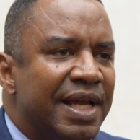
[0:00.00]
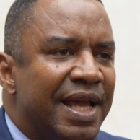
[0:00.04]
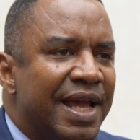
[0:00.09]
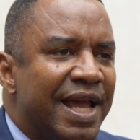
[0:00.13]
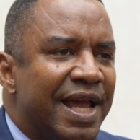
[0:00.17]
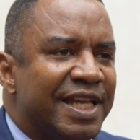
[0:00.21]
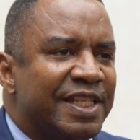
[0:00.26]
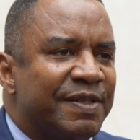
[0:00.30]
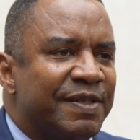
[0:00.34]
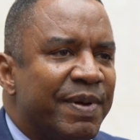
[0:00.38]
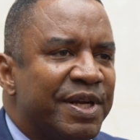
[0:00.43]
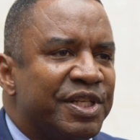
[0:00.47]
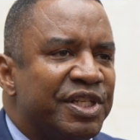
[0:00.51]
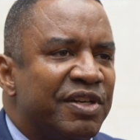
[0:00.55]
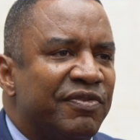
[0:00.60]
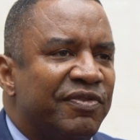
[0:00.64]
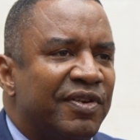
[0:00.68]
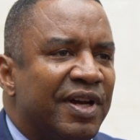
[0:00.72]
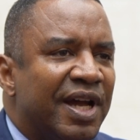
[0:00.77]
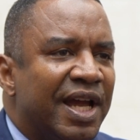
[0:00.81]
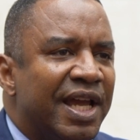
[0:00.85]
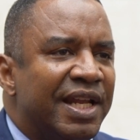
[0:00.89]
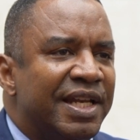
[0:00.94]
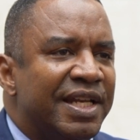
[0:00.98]
especially
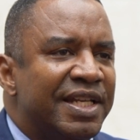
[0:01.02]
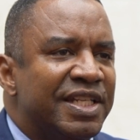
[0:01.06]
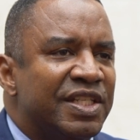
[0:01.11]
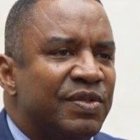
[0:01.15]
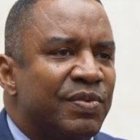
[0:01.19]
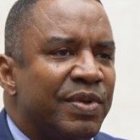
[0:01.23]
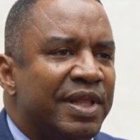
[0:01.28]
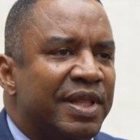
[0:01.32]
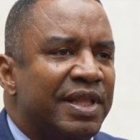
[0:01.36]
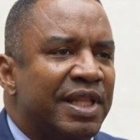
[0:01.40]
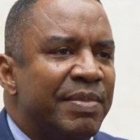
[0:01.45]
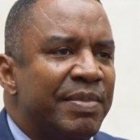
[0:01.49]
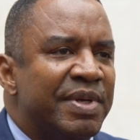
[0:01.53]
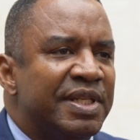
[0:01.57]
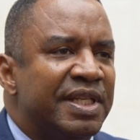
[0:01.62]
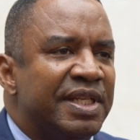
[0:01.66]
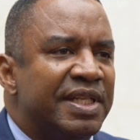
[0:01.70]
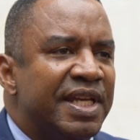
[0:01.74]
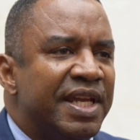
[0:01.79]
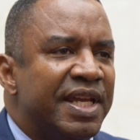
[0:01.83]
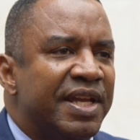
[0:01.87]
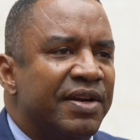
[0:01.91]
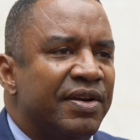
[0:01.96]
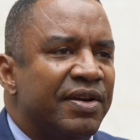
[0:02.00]
for islands with
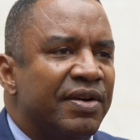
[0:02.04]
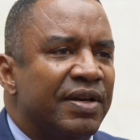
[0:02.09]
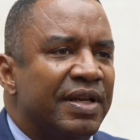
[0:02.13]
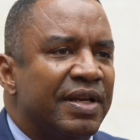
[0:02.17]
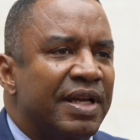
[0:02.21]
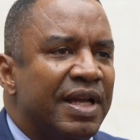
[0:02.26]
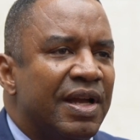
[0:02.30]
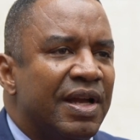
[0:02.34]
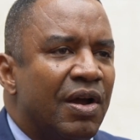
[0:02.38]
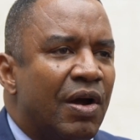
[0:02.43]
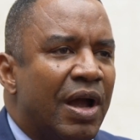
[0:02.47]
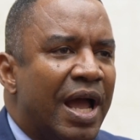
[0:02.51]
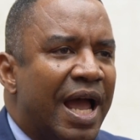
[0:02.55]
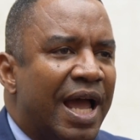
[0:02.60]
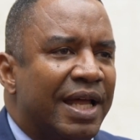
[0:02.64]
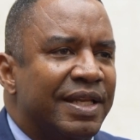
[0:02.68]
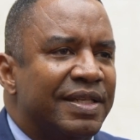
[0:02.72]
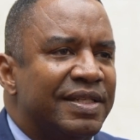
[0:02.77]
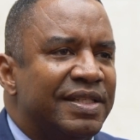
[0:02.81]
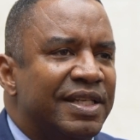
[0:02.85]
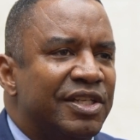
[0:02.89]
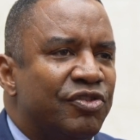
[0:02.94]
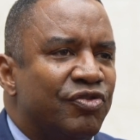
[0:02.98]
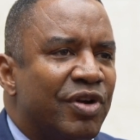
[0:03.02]
limited air and
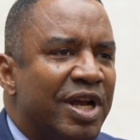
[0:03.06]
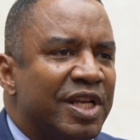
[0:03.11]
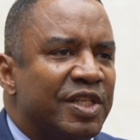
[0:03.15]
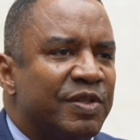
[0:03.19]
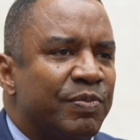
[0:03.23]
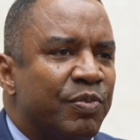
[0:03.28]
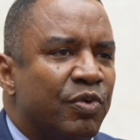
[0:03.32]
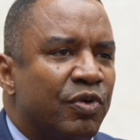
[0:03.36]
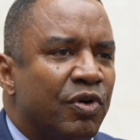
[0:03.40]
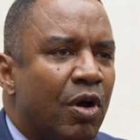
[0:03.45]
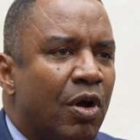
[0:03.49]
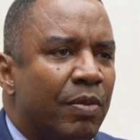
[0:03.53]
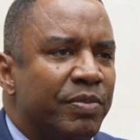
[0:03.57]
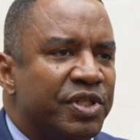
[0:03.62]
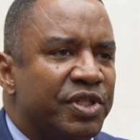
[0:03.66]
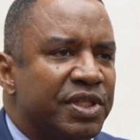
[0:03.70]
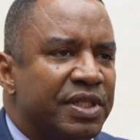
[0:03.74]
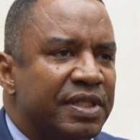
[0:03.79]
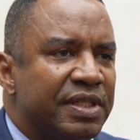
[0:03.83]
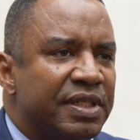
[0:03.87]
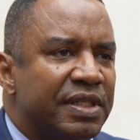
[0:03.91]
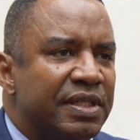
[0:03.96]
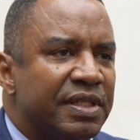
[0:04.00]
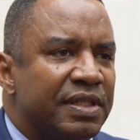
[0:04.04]
sea transport
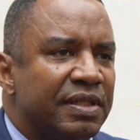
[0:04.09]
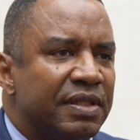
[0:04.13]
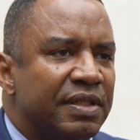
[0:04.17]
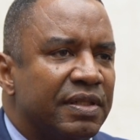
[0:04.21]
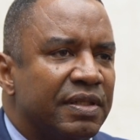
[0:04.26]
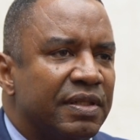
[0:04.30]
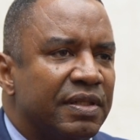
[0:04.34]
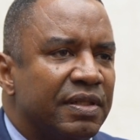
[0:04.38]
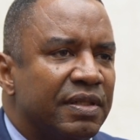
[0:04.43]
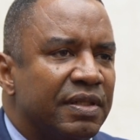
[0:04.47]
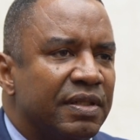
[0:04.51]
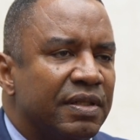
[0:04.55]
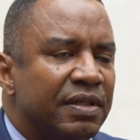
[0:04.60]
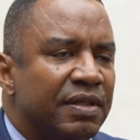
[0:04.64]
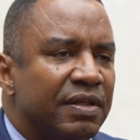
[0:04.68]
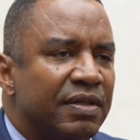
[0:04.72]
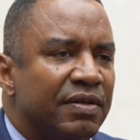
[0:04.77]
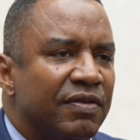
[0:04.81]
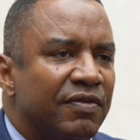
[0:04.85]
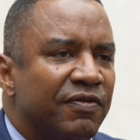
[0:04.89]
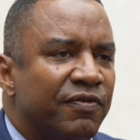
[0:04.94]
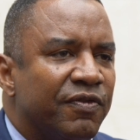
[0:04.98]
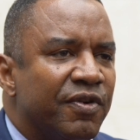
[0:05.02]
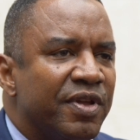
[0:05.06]
options.
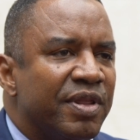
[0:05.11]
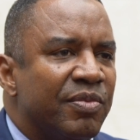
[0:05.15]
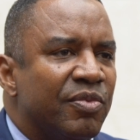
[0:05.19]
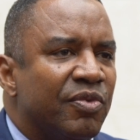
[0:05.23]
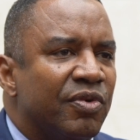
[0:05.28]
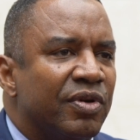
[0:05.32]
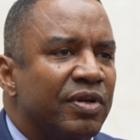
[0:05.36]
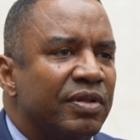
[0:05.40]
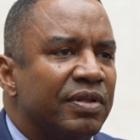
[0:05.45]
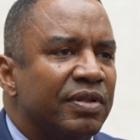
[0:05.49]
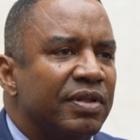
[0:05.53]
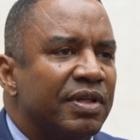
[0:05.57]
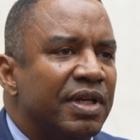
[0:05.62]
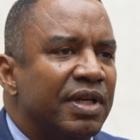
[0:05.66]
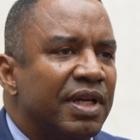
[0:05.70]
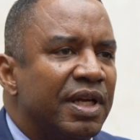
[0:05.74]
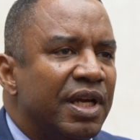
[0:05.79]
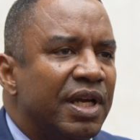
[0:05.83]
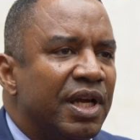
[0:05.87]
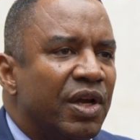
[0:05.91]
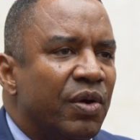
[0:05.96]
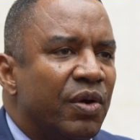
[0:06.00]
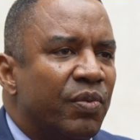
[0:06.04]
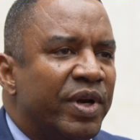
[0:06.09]
Furthermore,
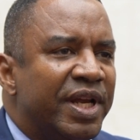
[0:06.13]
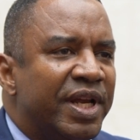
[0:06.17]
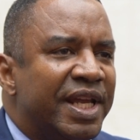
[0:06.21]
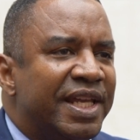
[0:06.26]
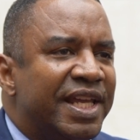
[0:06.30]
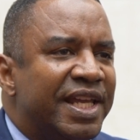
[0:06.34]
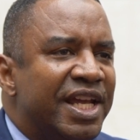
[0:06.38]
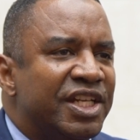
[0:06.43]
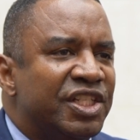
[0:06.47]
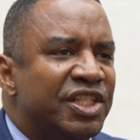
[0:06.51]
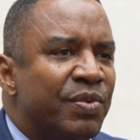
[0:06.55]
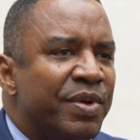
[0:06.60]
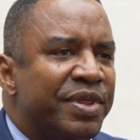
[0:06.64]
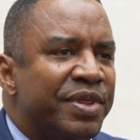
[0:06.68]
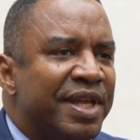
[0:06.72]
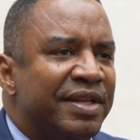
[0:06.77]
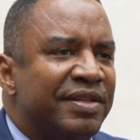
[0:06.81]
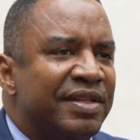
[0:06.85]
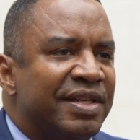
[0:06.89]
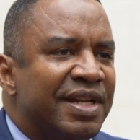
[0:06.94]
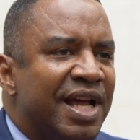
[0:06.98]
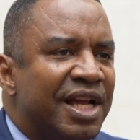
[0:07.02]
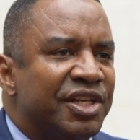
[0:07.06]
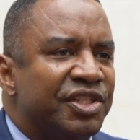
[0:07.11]
we're engaging with
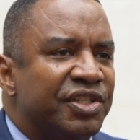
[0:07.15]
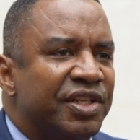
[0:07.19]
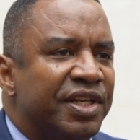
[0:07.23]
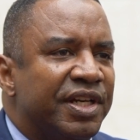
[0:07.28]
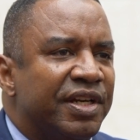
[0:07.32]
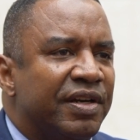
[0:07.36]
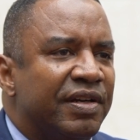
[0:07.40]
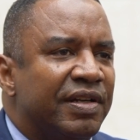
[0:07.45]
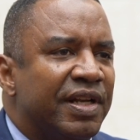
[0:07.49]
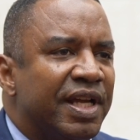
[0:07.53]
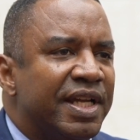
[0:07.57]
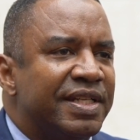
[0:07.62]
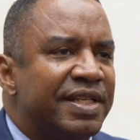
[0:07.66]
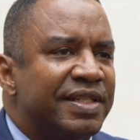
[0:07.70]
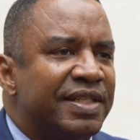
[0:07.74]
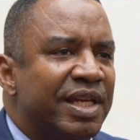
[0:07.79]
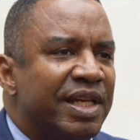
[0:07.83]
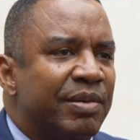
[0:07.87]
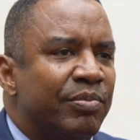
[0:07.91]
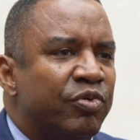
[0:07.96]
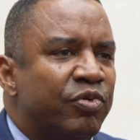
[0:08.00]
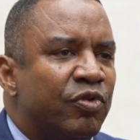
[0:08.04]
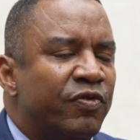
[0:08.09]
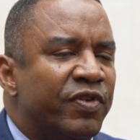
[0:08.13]
international airlines to
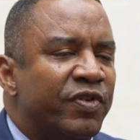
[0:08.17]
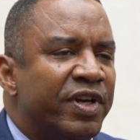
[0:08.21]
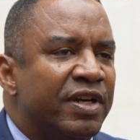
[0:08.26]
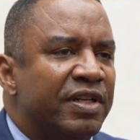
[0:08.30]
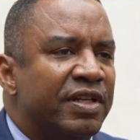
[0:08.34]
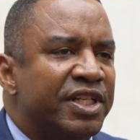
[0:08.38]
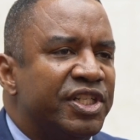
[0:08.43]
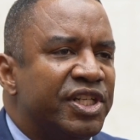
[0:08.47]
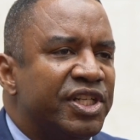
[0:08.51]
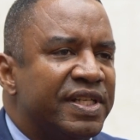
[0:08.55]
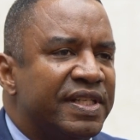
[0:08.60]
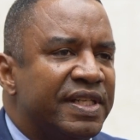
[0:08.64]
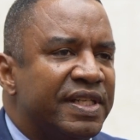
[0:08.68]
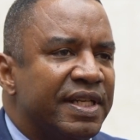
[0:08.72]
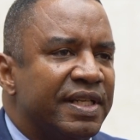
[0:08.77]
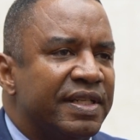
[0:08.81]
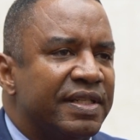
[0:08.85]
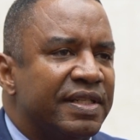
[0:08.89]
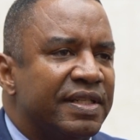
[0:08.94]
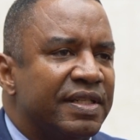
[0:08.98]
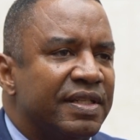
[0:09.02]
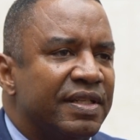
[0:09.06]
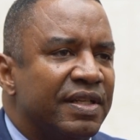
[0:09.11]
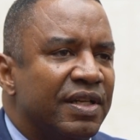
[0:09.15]
improve air
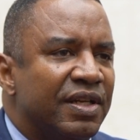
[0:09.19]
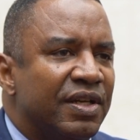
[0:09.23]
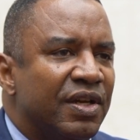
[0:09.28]
logistics,